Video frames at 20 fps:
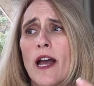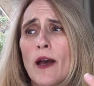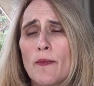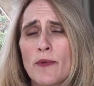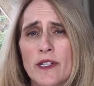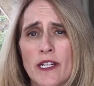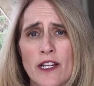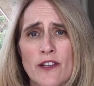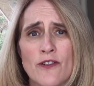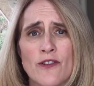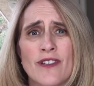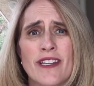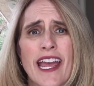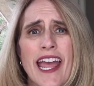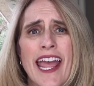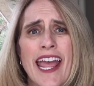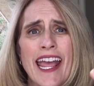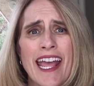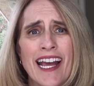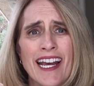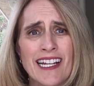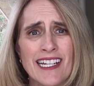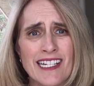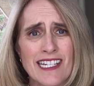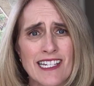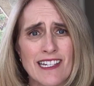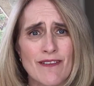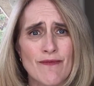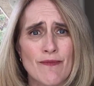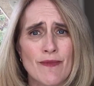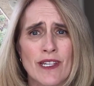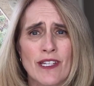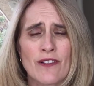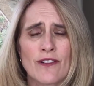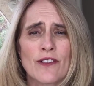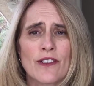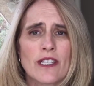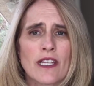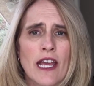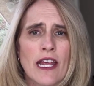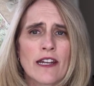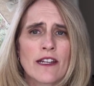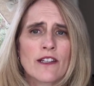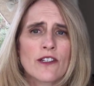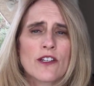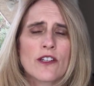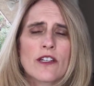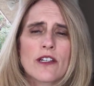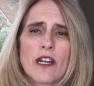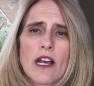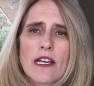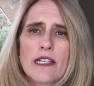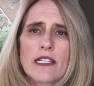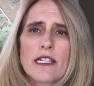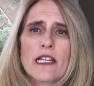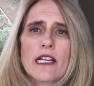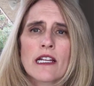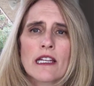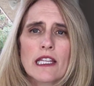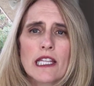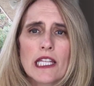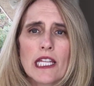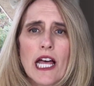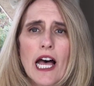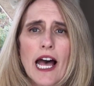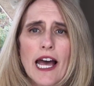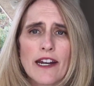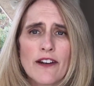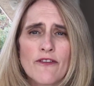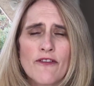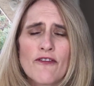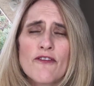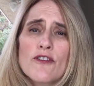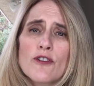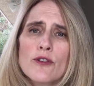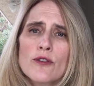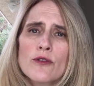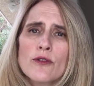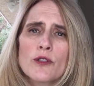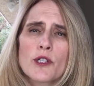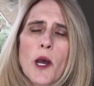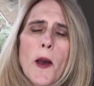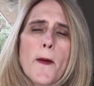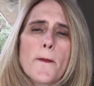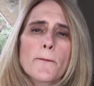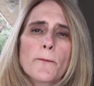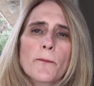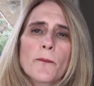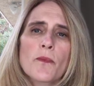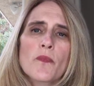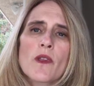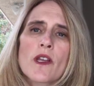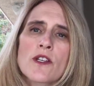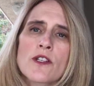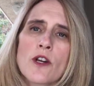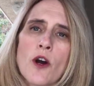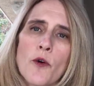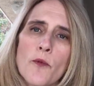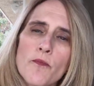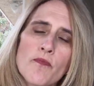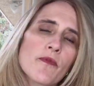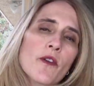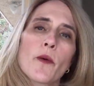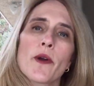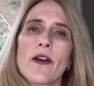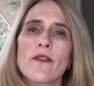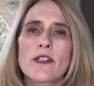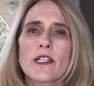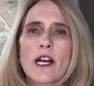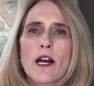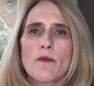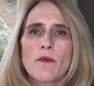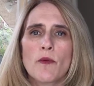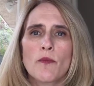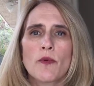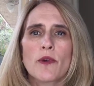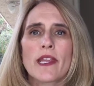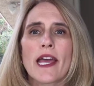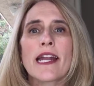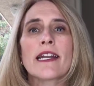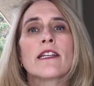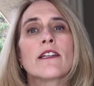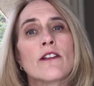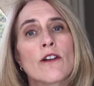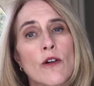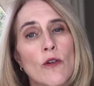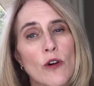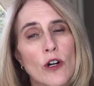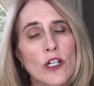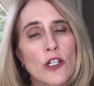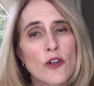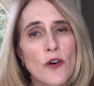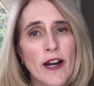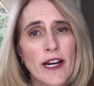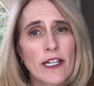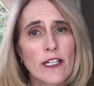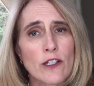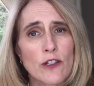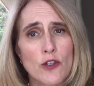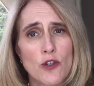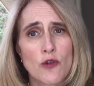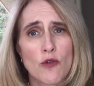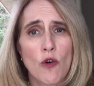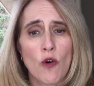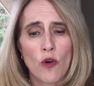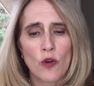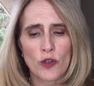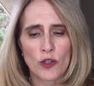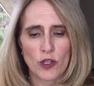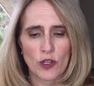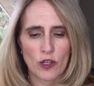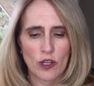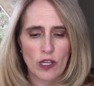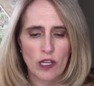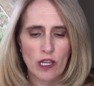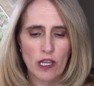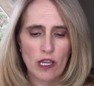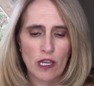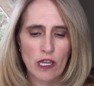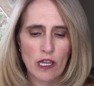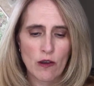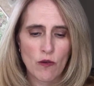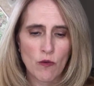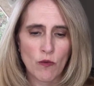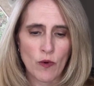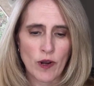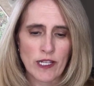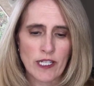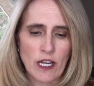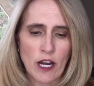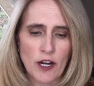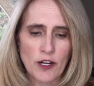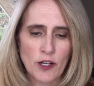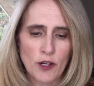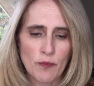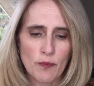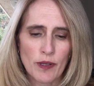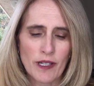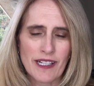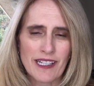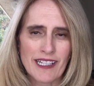appetizers and meals, and it's just a lot of food. So we have to come up with, and trying to control what's on your